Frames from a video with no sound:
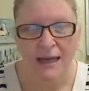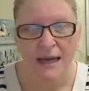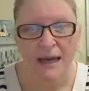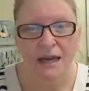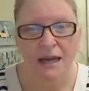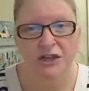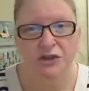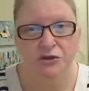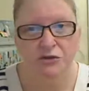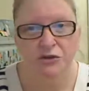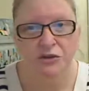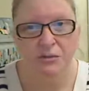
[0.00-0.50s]

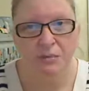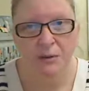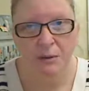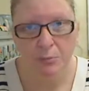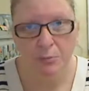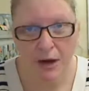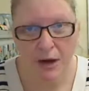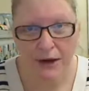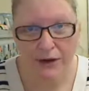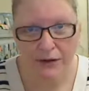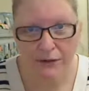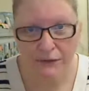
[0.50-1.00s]
And you should be
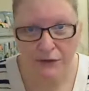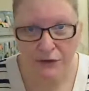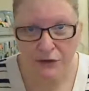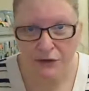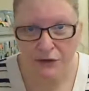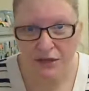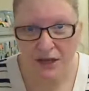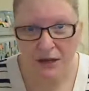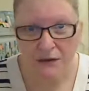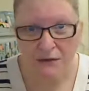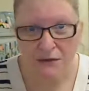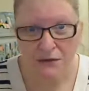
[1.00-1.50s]
proud of
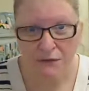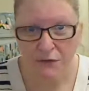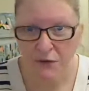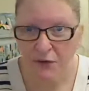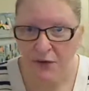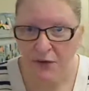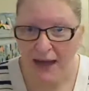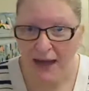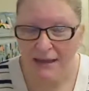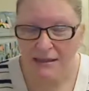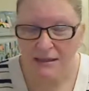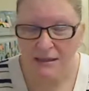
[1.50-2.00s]
yourselves for
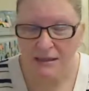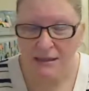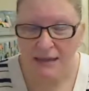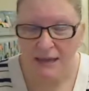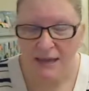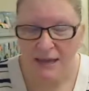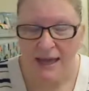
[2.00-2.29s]
that.